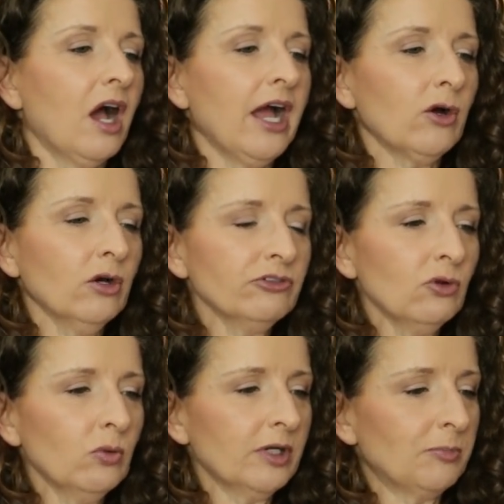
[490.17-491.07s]
I
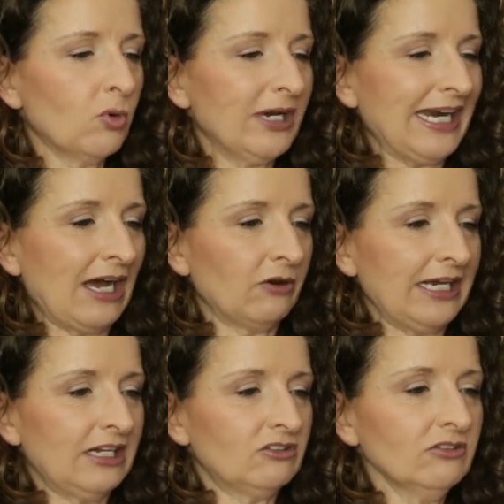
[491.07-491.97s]
also want to point out,
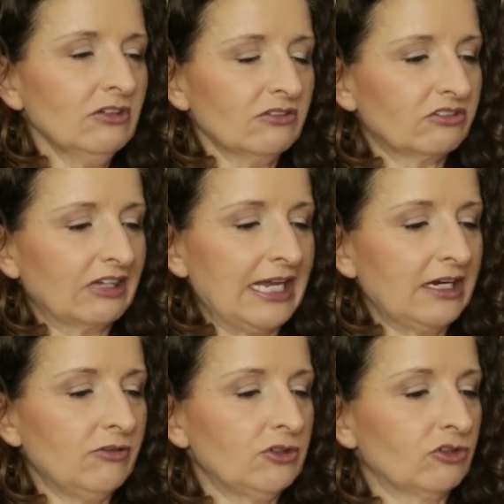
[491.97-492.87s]
and it doesn't say it
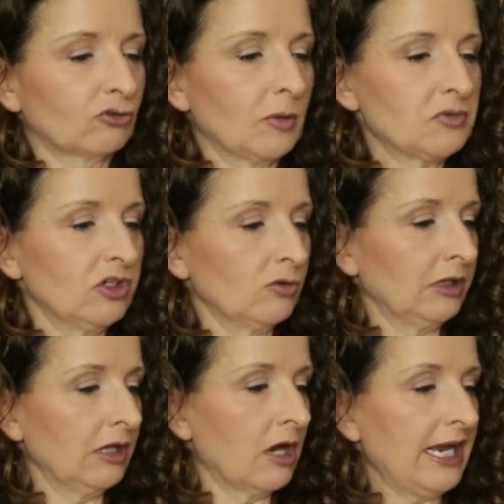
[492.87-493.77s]
in the description
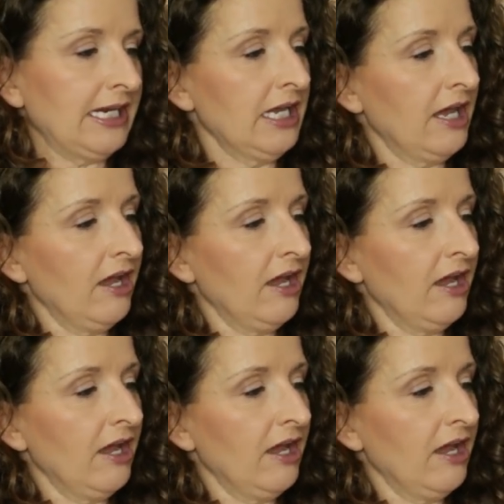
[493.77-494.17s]
online,